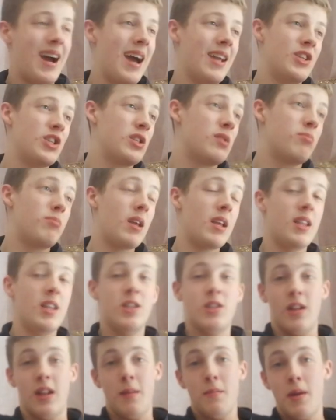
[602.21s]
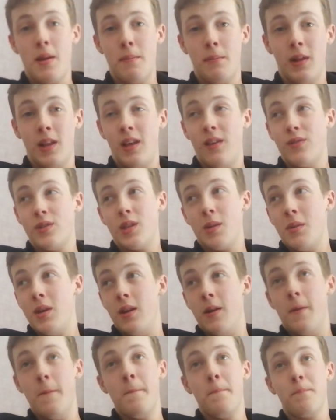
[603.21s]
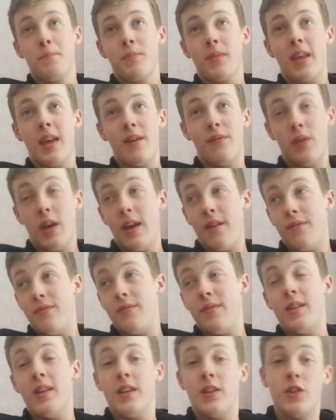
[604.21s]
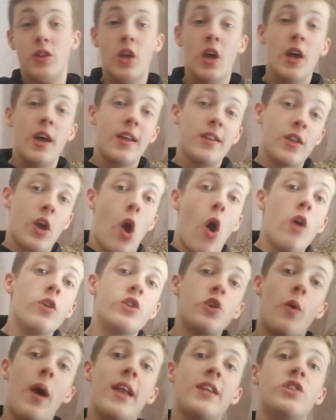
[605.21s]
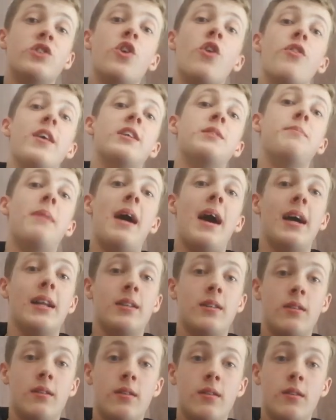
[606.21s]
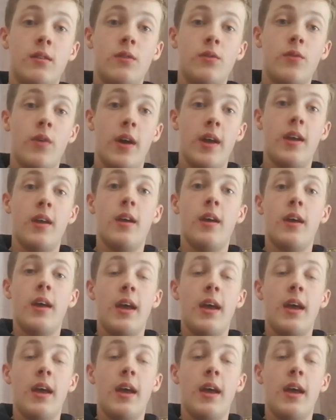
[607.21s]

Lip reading: I just think these are limiting beliefs. I mean, if the consequences are this bad, right?